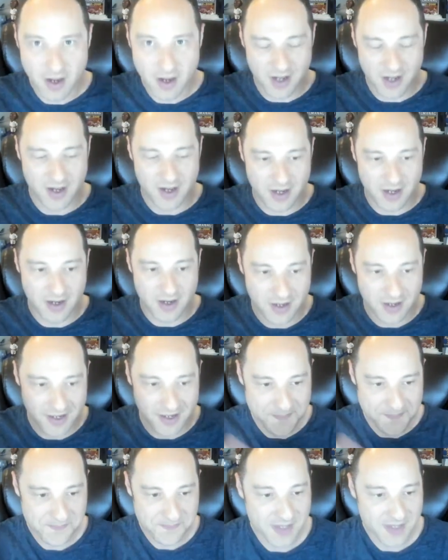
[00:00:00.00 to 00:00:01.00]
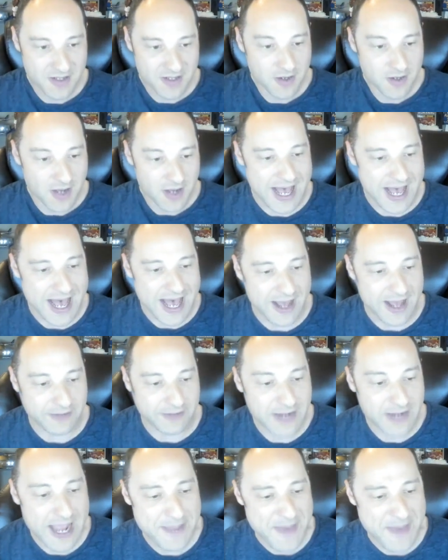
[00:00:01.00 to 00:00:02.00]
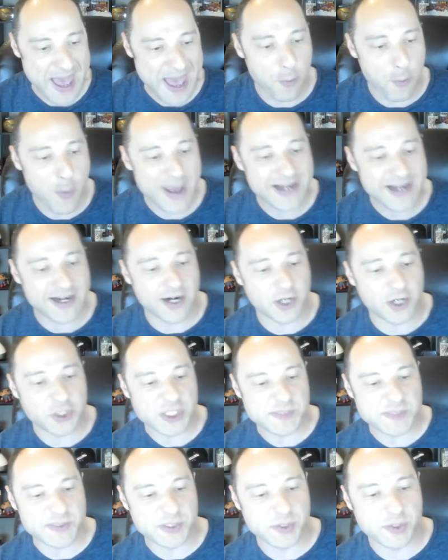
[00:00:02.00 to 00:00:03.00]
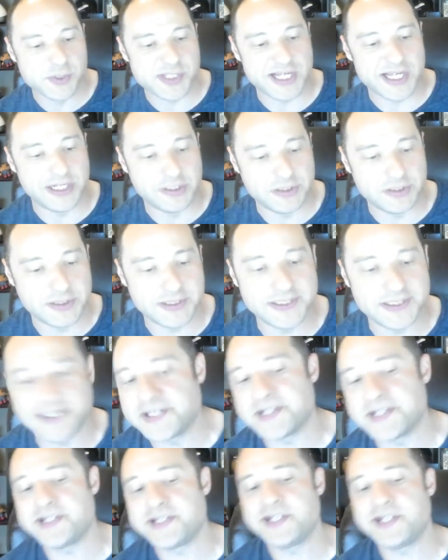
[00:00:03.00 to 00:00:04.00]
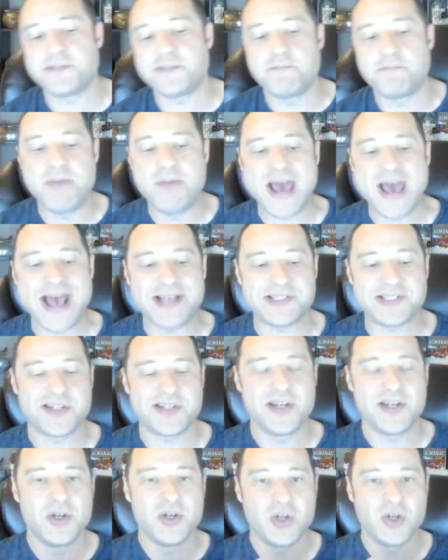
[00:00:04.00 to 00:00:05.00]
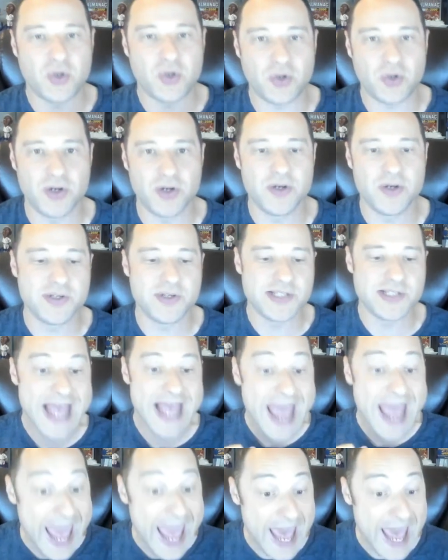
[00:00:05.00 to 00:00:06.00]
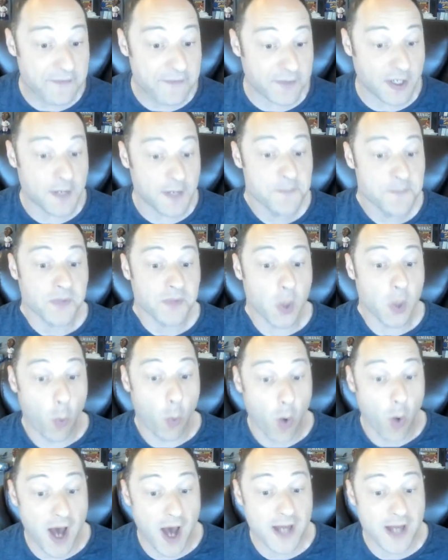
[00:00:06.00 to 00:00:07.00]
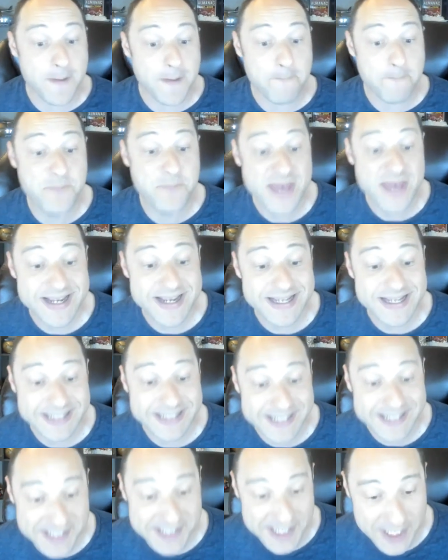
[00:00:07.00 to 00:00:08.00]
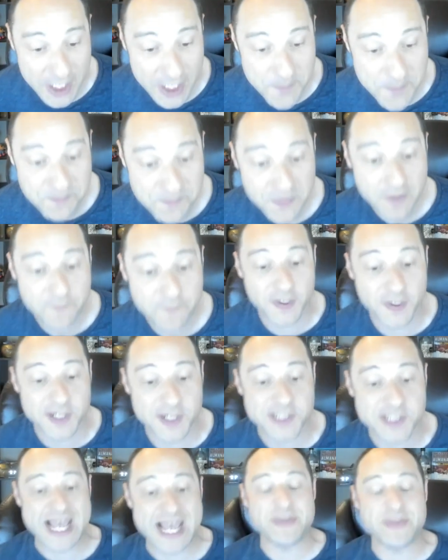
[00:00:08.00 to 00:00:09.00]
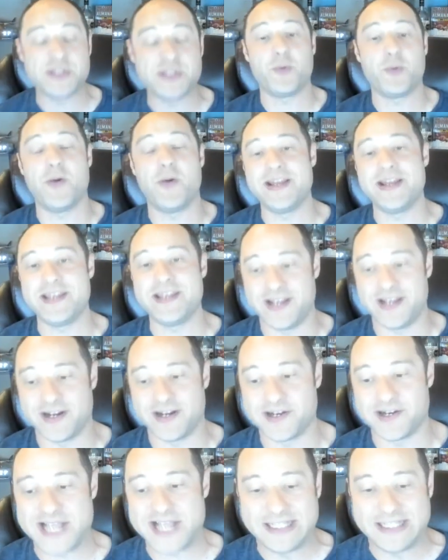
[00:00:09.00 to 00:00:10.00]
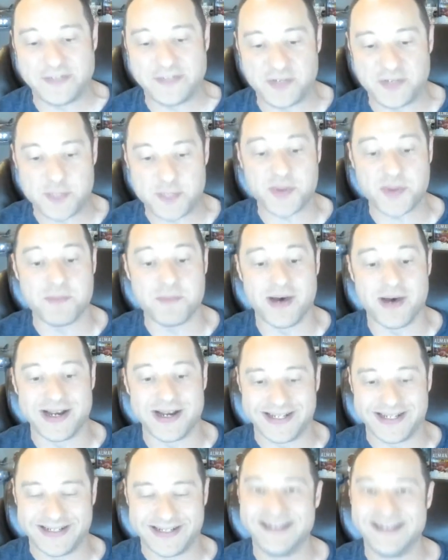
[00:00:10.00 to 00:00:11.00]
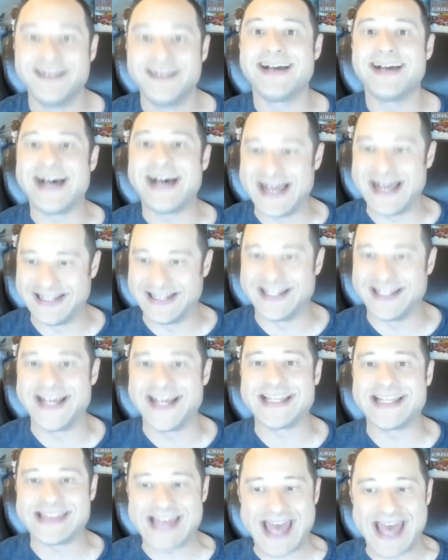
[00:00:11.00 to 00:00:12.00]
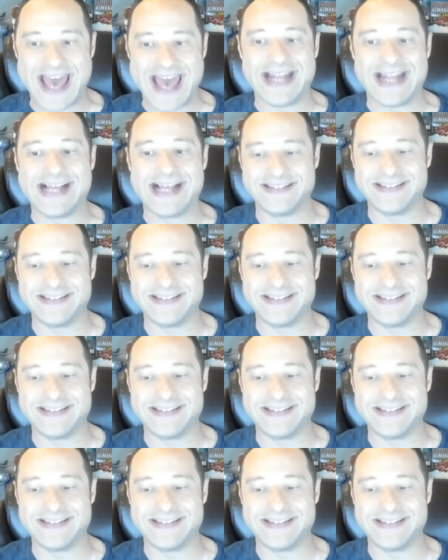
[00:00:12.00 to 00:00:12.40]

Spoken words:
Woo! Hey, Matt, went on our Christmas cruise on Allure of the Seas. Best cruise ever. Won big in the casino. First time in 20 years. I left the ship with money. I like that.